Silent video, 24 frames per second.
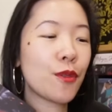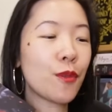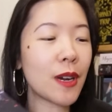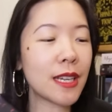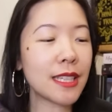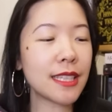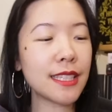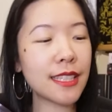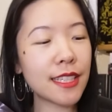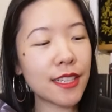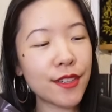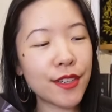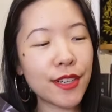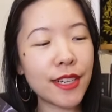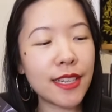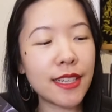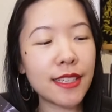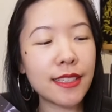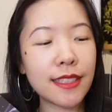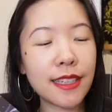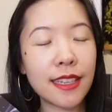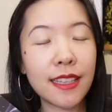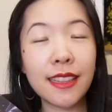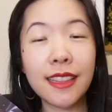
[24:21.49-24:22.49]
one
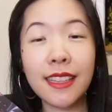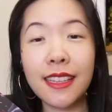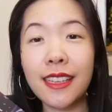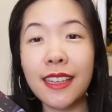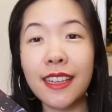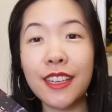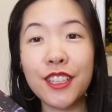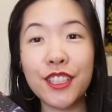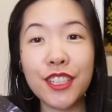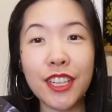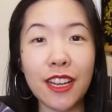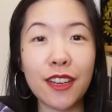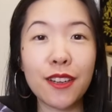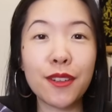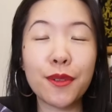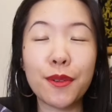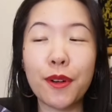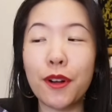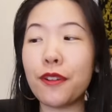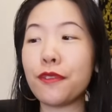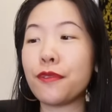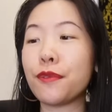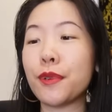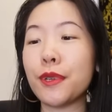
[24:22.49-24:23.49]
series in the Shadow
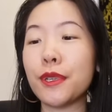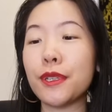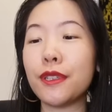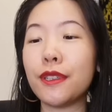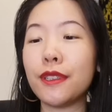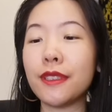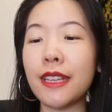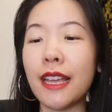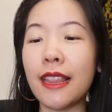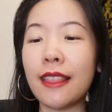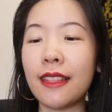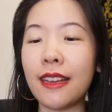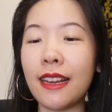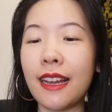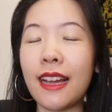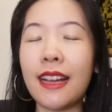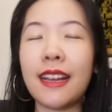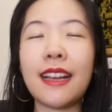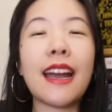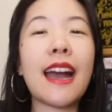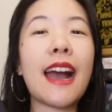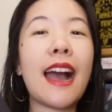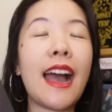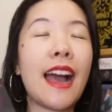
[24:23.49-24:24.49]
Grove world that
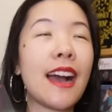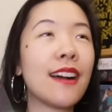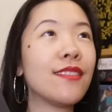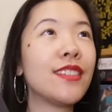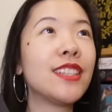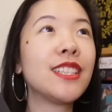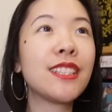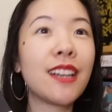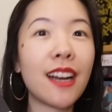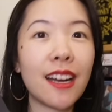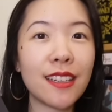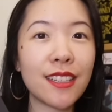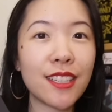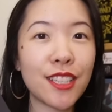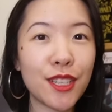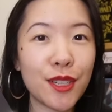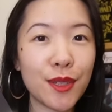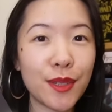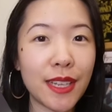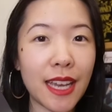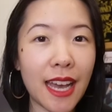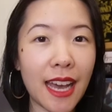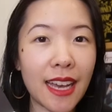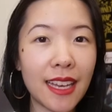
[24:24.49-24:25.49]
I haven't gone
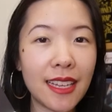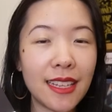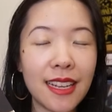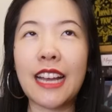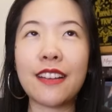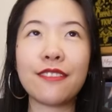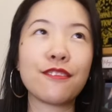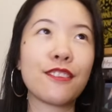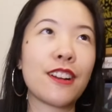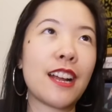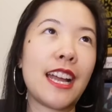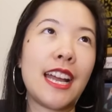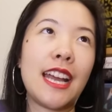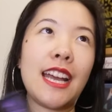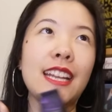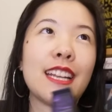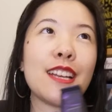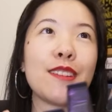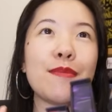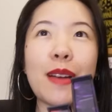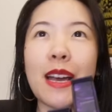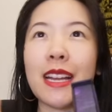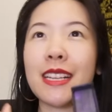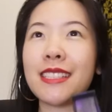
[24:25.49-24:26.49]
to yet. I've
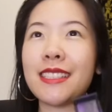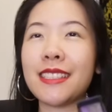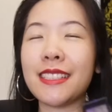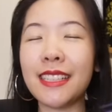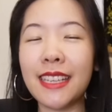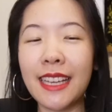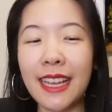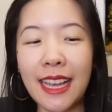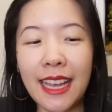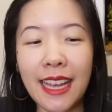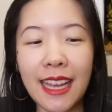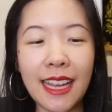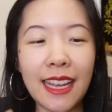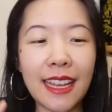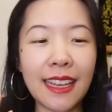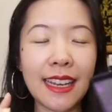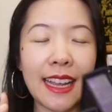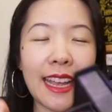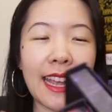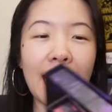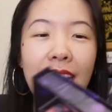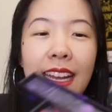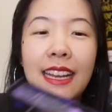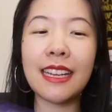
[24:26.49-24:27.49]
read Madison Kate,
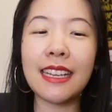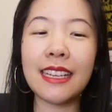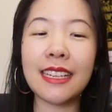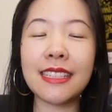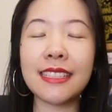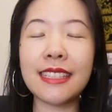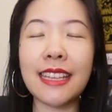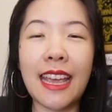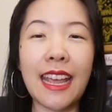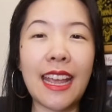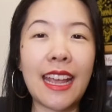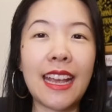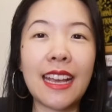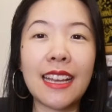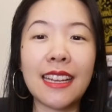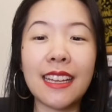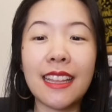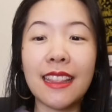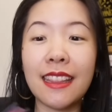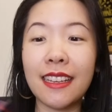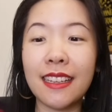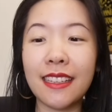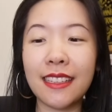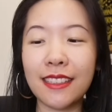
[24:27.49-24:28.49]
Hades,
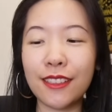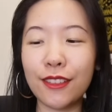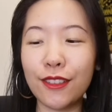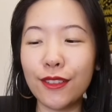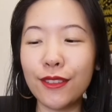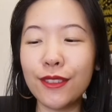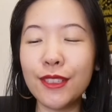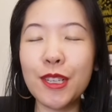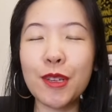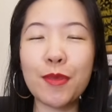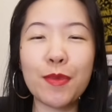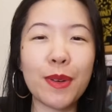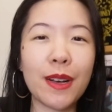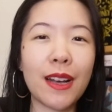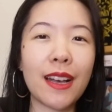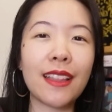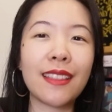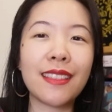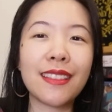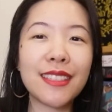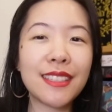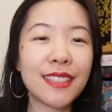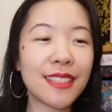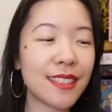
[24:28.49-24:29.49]
and The Guild,
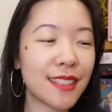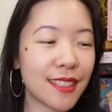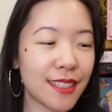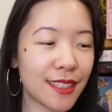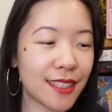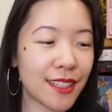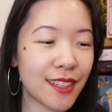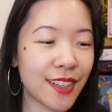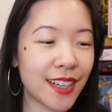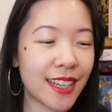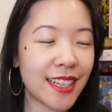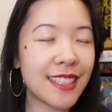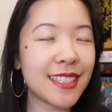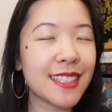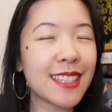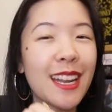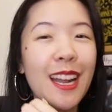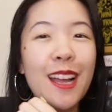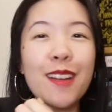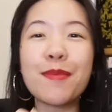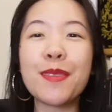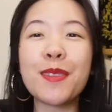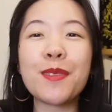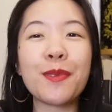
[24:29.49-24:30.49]
but this is a series that
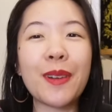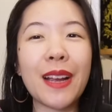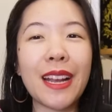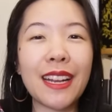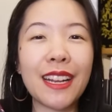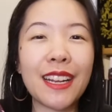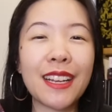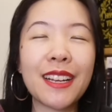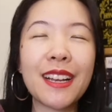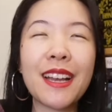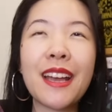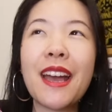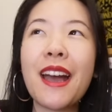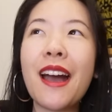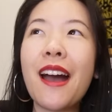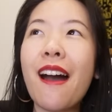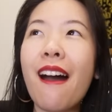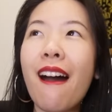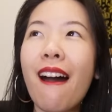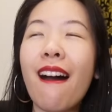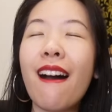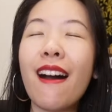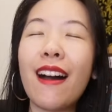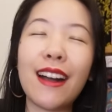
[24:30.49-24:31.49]
I've been waiting
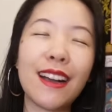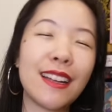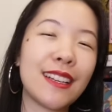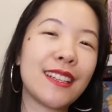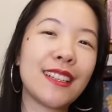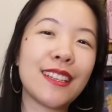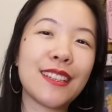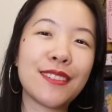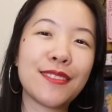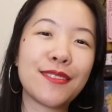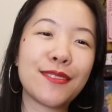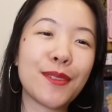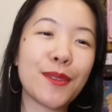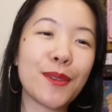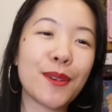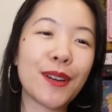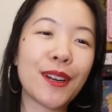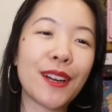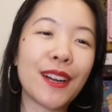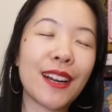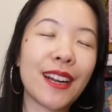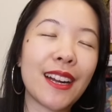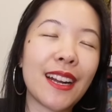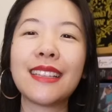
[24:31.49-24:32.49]
on
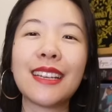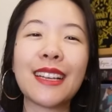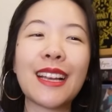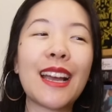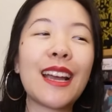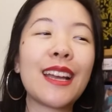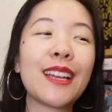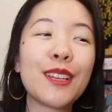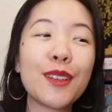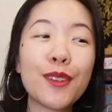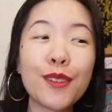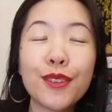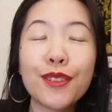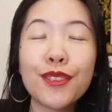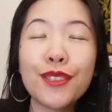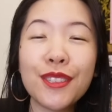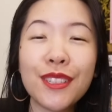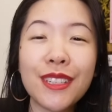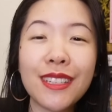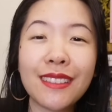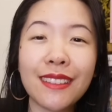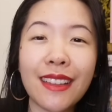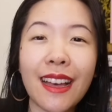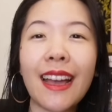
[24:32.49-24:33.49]
for, like I
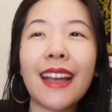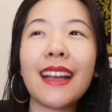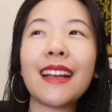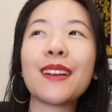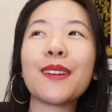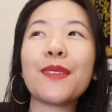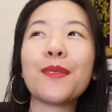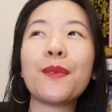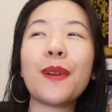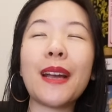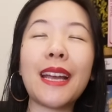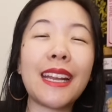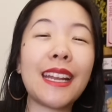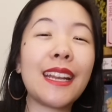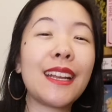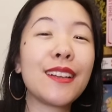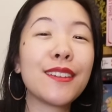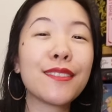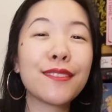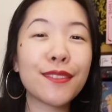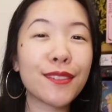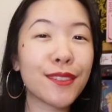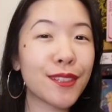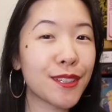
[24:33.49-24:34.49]
usually like
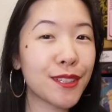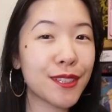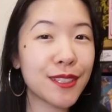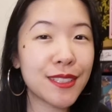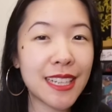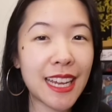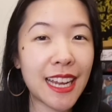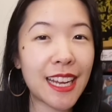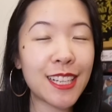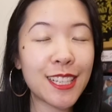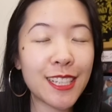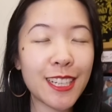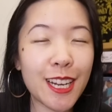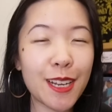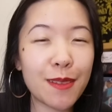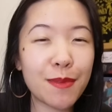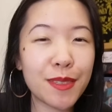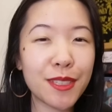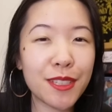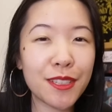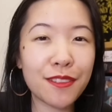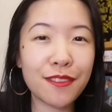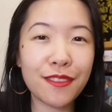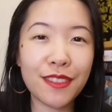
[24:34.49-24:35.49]
waiting for Tate
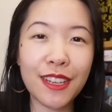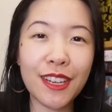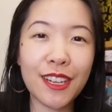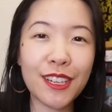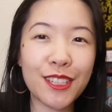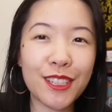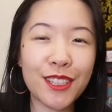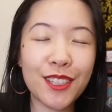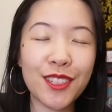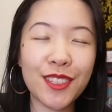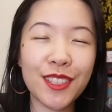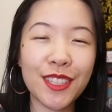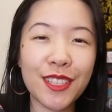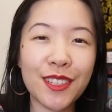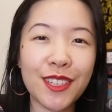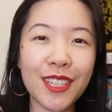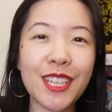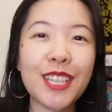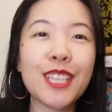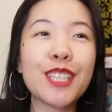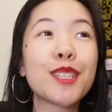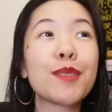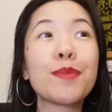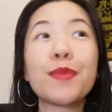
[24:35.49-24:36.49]
James to finish her
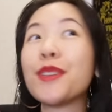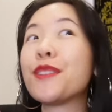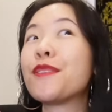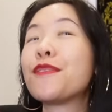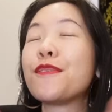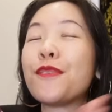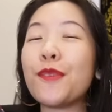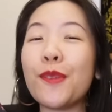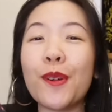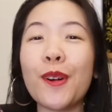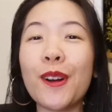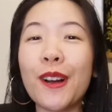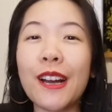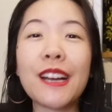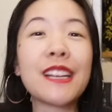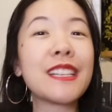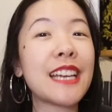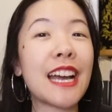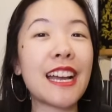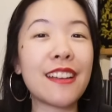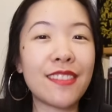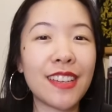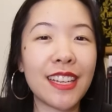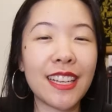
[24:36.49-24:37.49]
series before
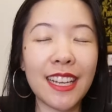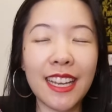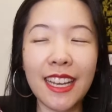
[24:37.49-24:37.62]
diving